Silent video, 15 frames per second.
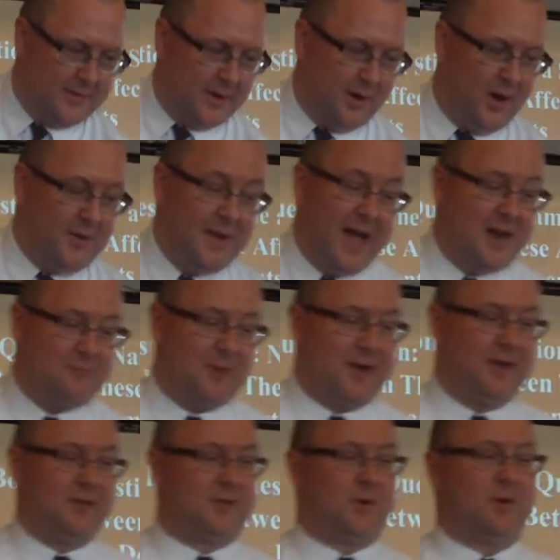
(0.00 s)
They're all
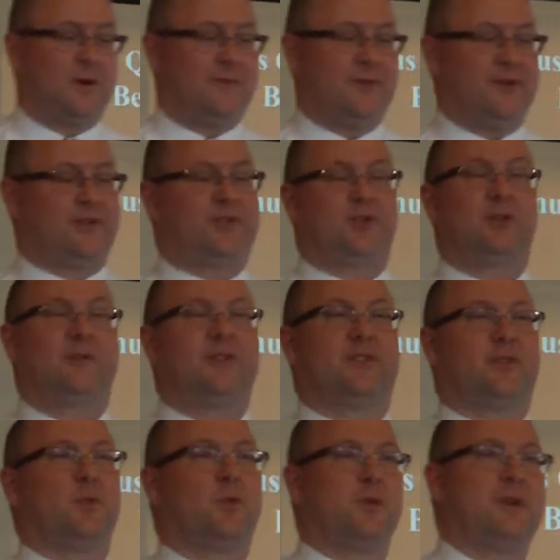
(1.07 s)
non-regulatory, very
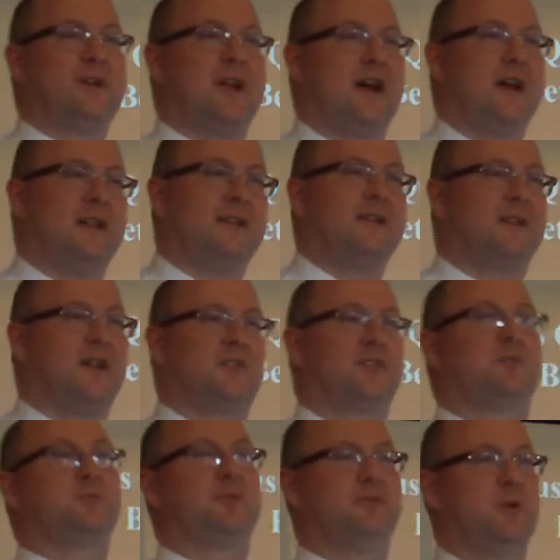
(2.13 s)
service-oriented, highly
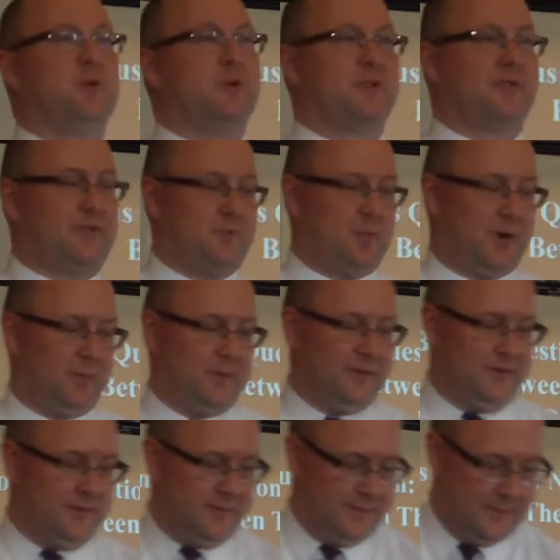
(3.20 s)
customer-focused
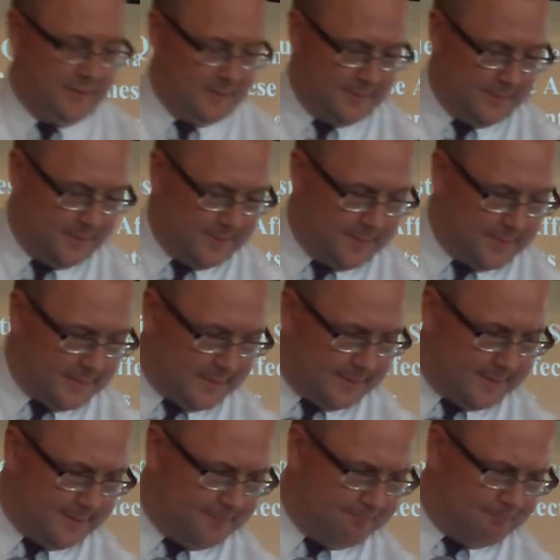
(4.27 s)
departments.
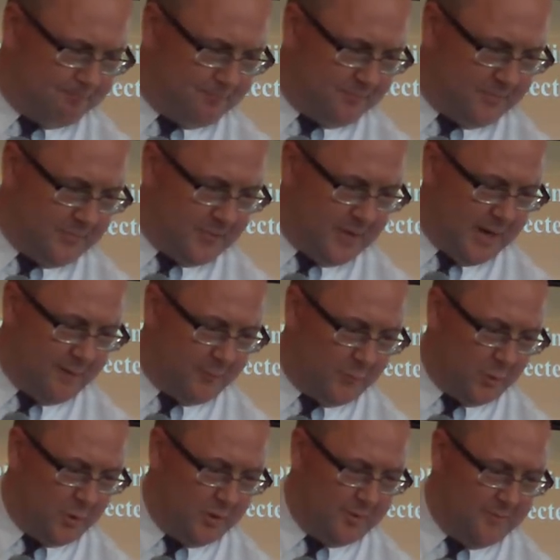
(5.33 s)
Um, they have a
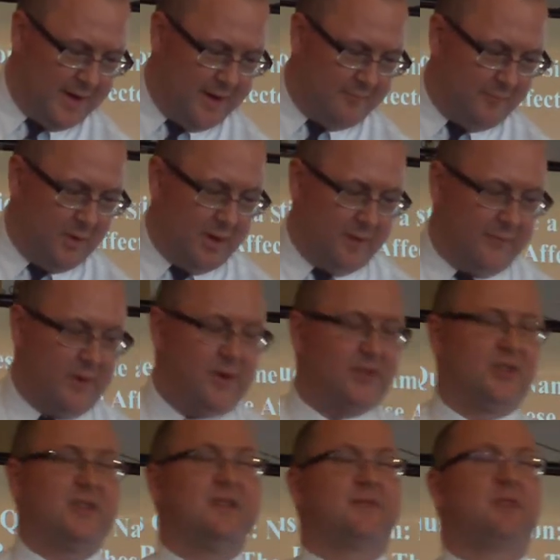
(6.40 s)
role in a very
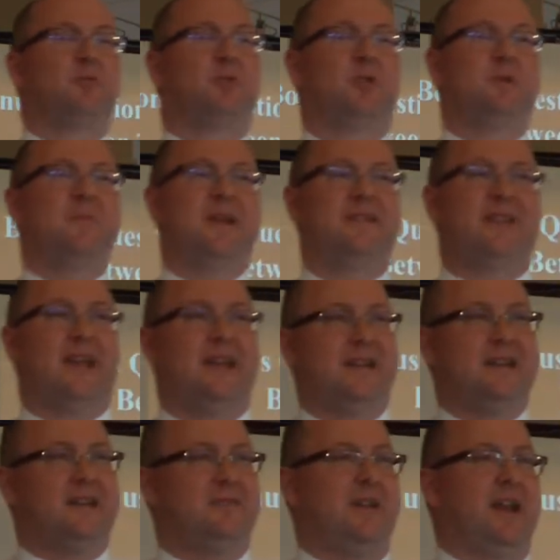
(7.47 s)
significant role in maintaining
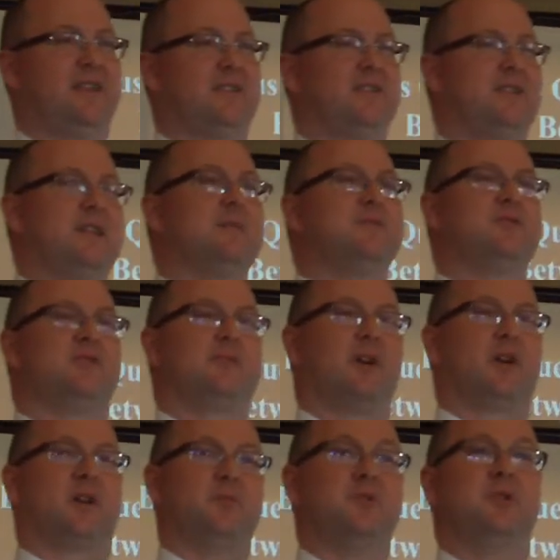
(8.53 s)
and advancing the image of
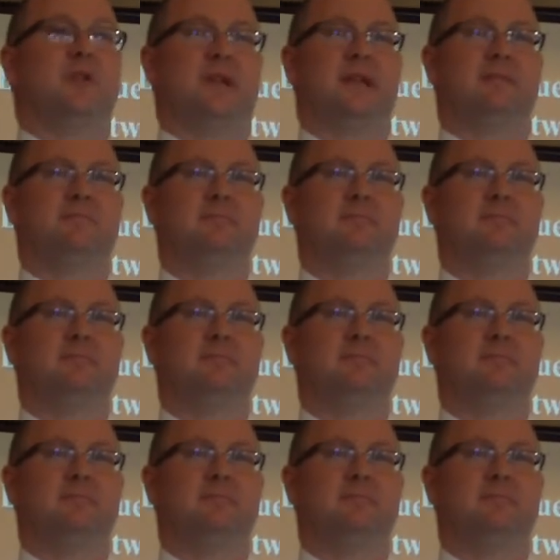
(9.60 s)
our community.